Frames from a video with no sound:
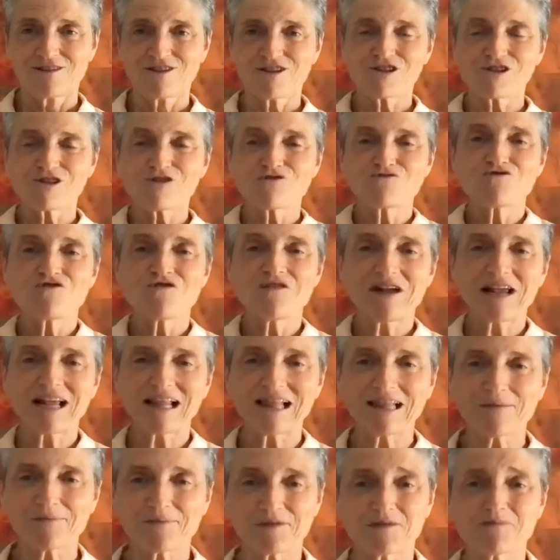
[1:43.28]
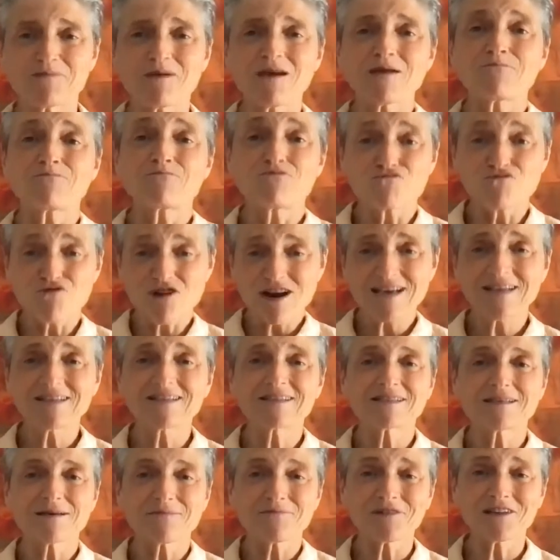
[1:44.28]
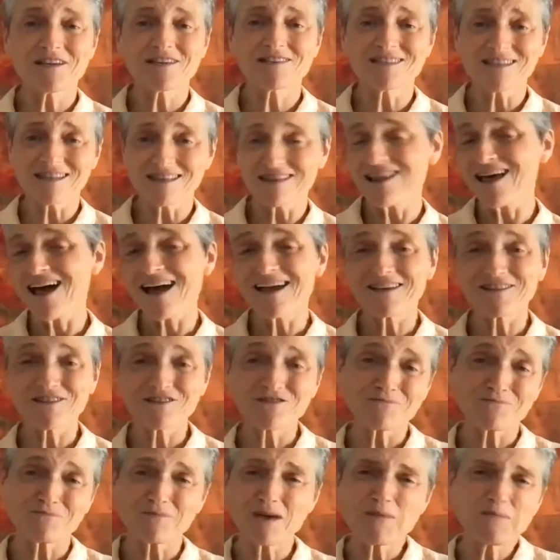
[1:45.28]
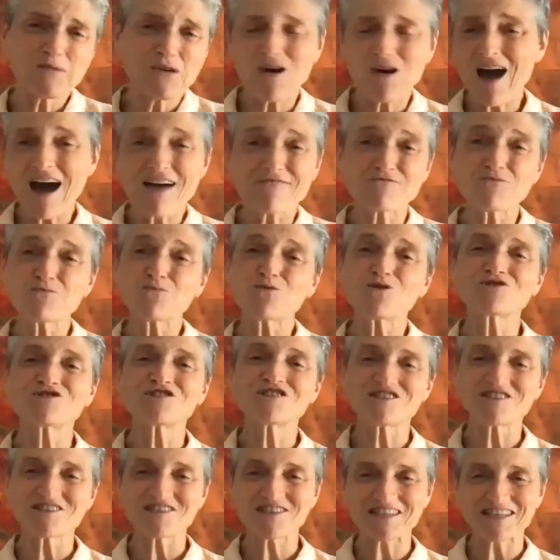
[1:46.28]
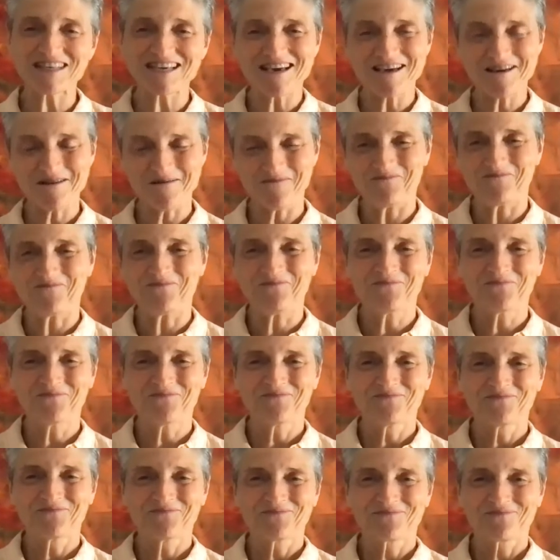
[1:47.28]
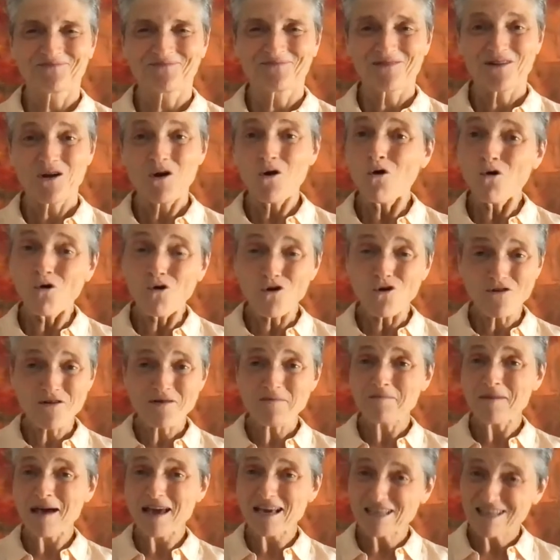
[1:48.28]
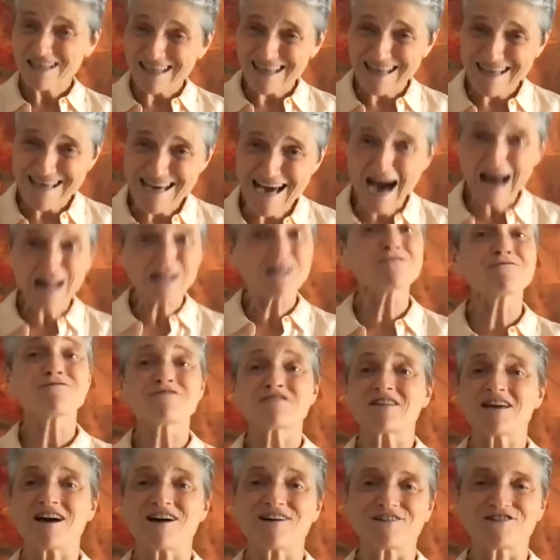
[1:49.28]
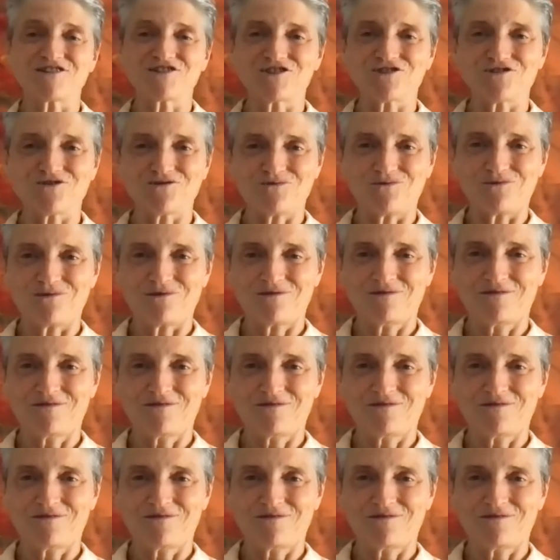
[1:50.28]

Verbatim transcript: The lunar eclipse may bring something to light that maybe you haven't wanted to see, or it may galvanize you